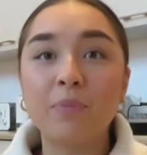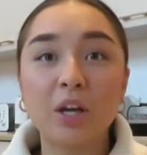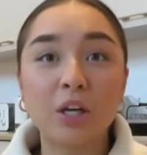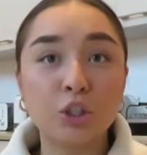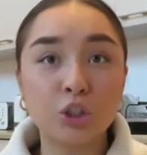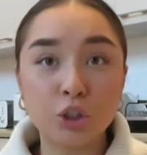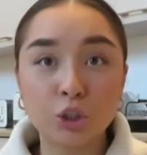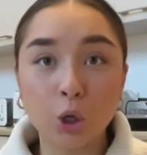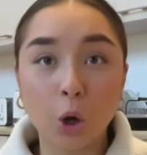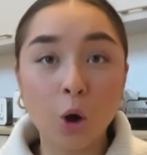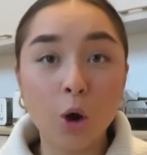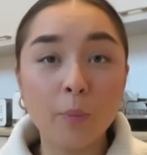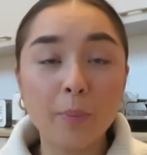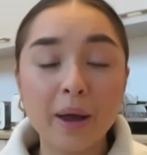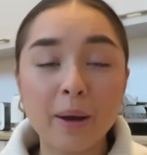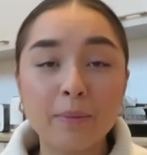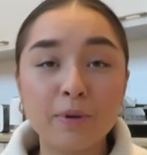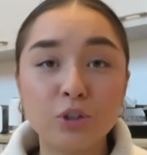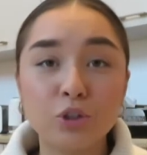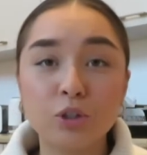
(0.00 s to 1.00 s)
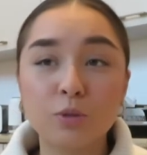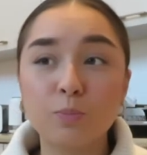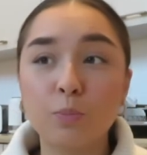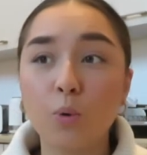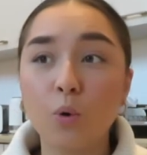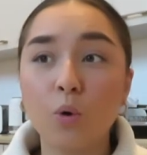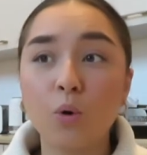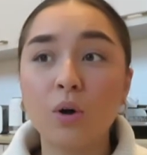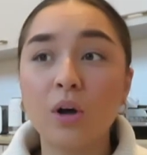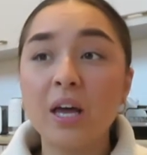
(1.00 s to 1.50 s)
a shop and we just
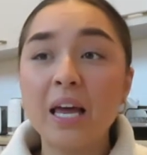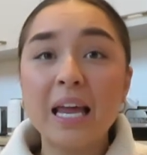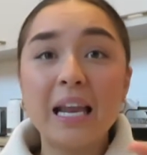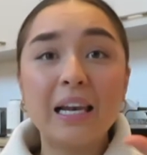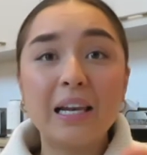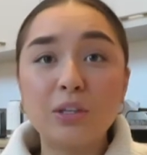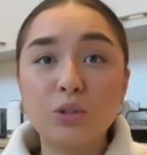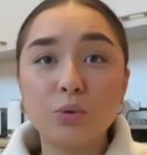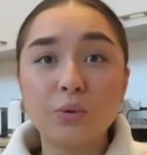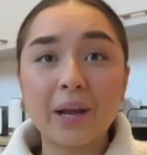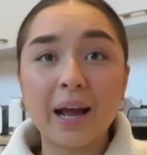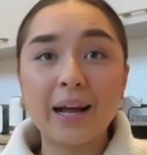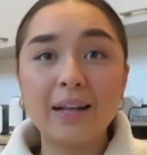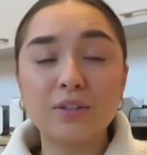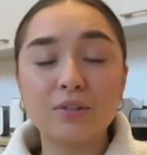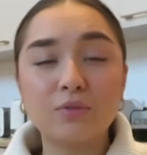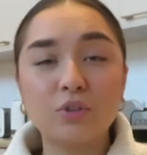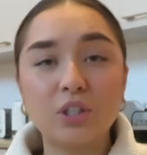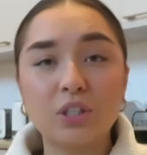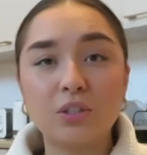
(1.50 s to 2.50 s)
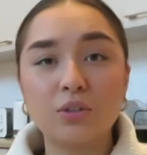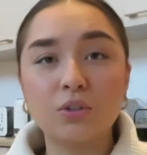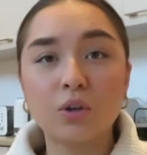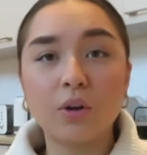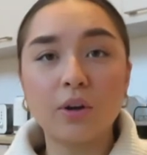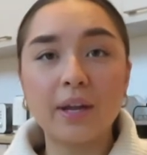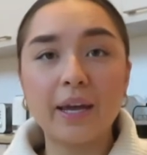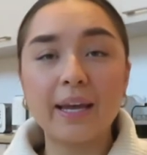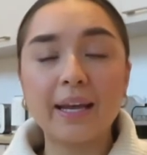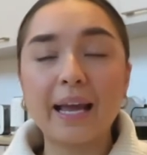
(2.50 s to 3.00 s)
bought little cans of gin and
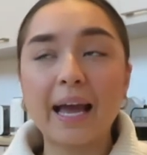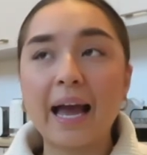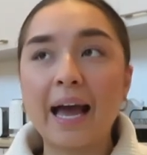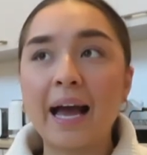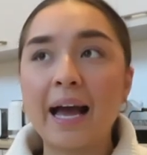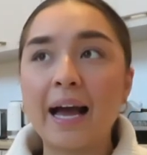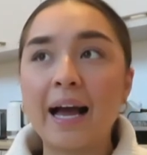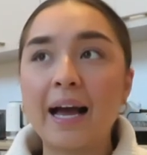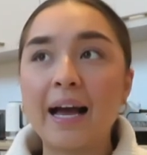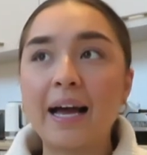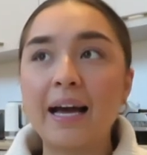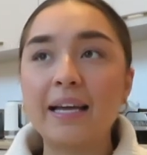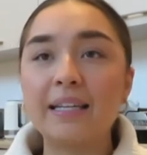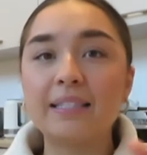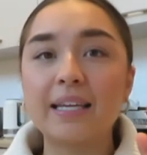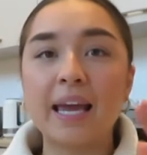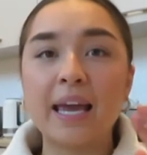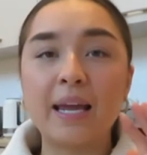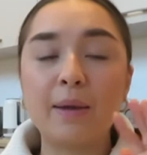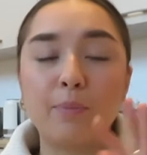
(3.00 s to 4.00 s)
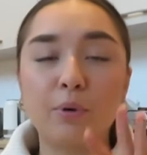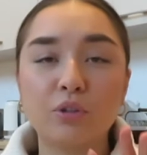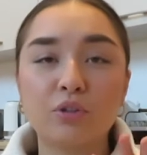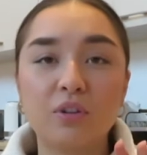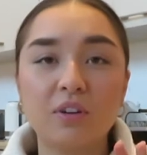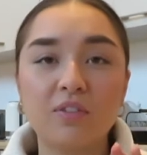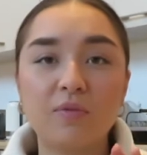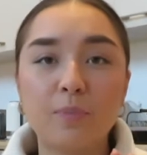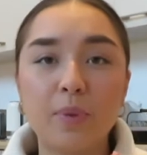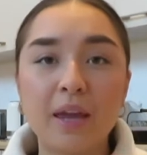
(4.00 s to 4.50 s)
tonic and a
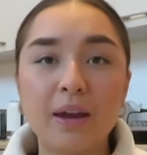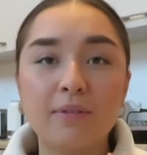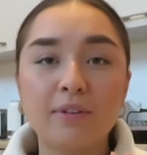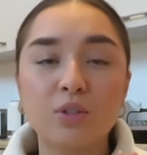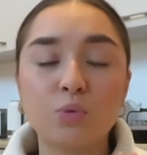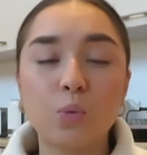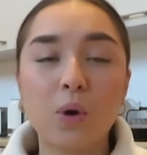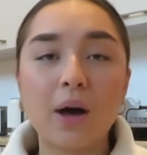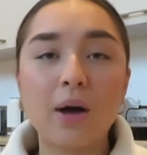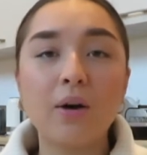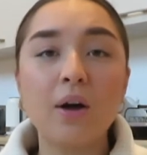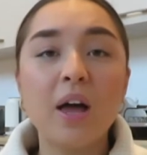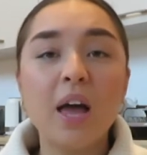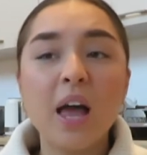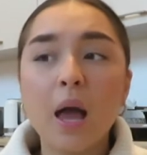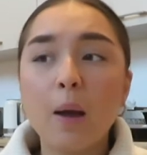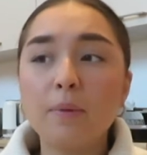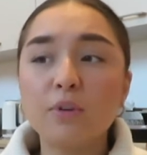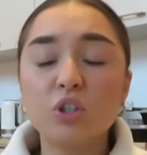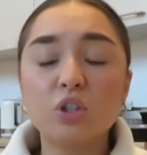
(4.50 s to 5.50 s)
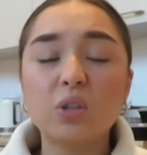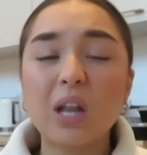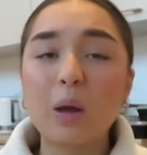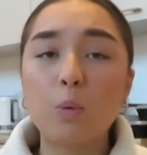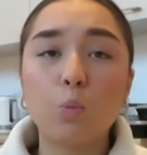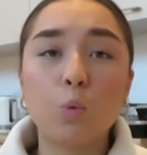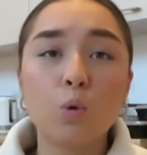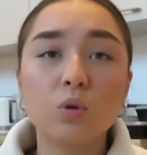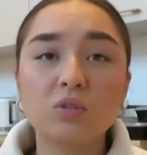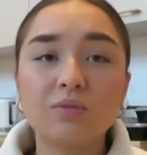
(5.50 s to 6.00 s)
bottle of beer as well. And we just
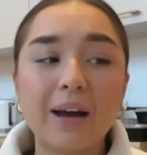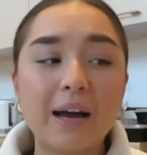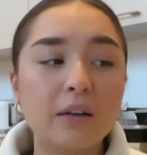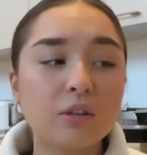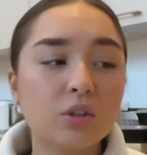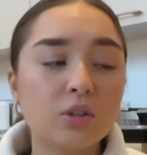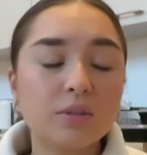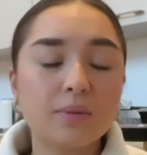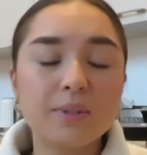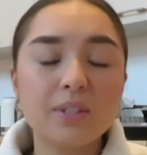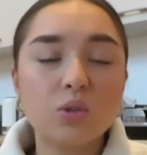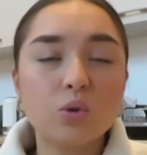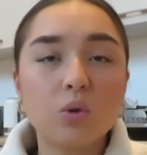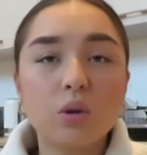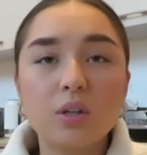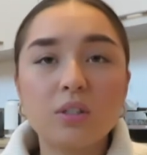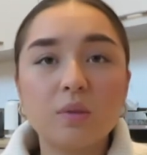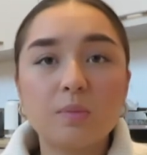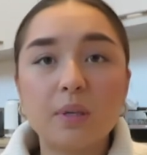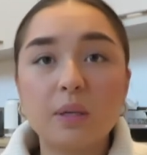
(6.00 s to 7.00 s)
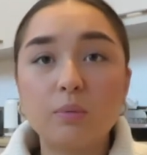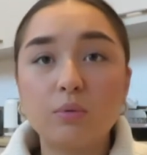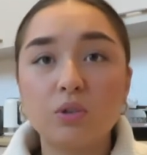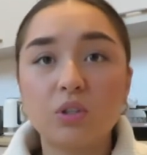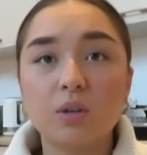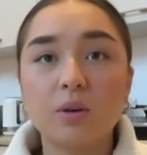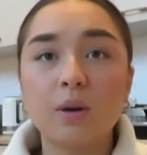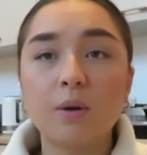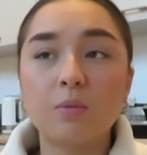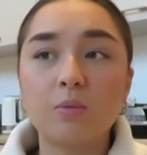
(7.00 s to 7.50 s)
like walked around because we saw loads of people
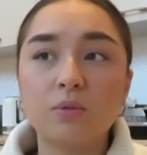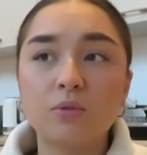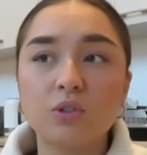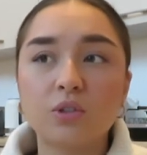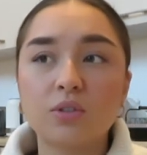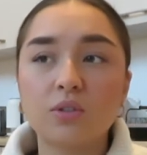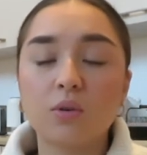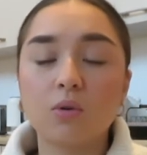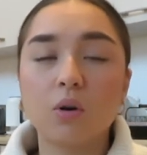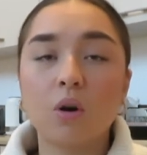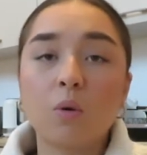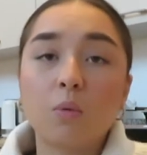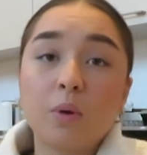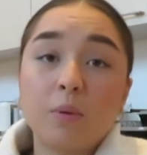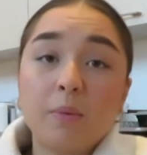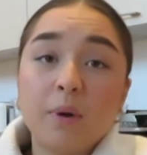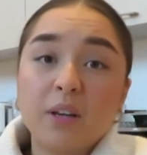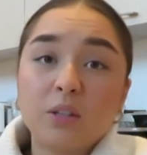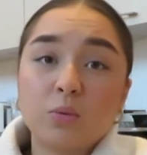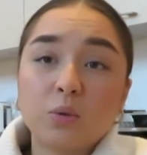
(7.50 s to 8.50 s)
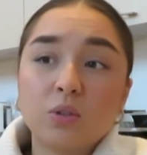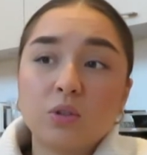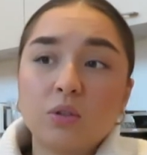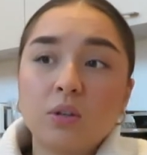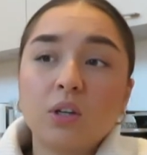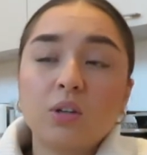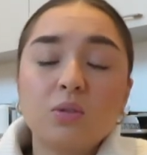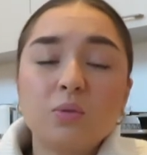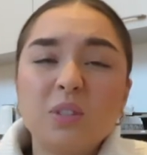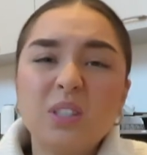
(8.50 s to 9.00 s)
do it, and we just thought, oh, we might as well do
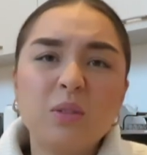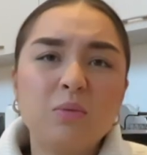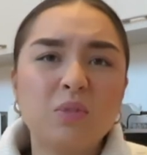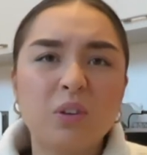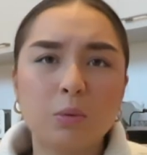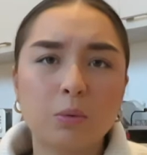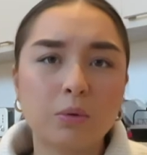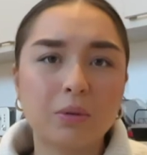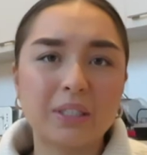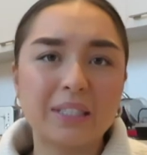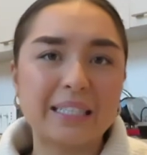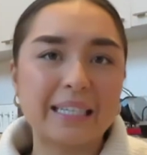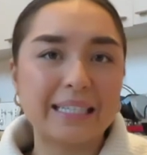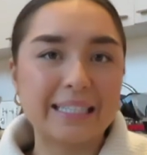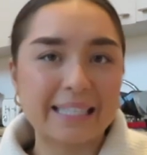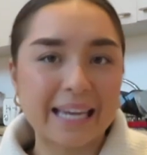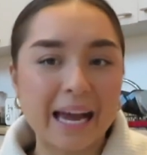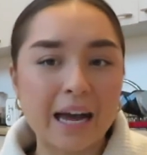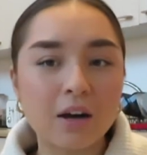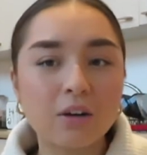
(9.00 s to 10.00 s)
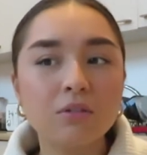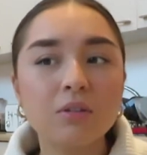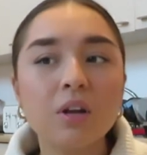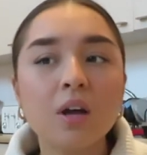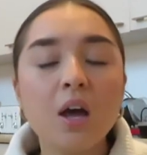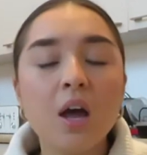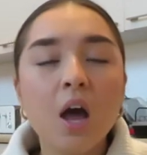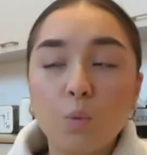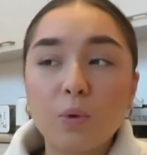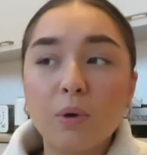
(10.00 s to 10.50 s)
it because we didn't really want to sit down.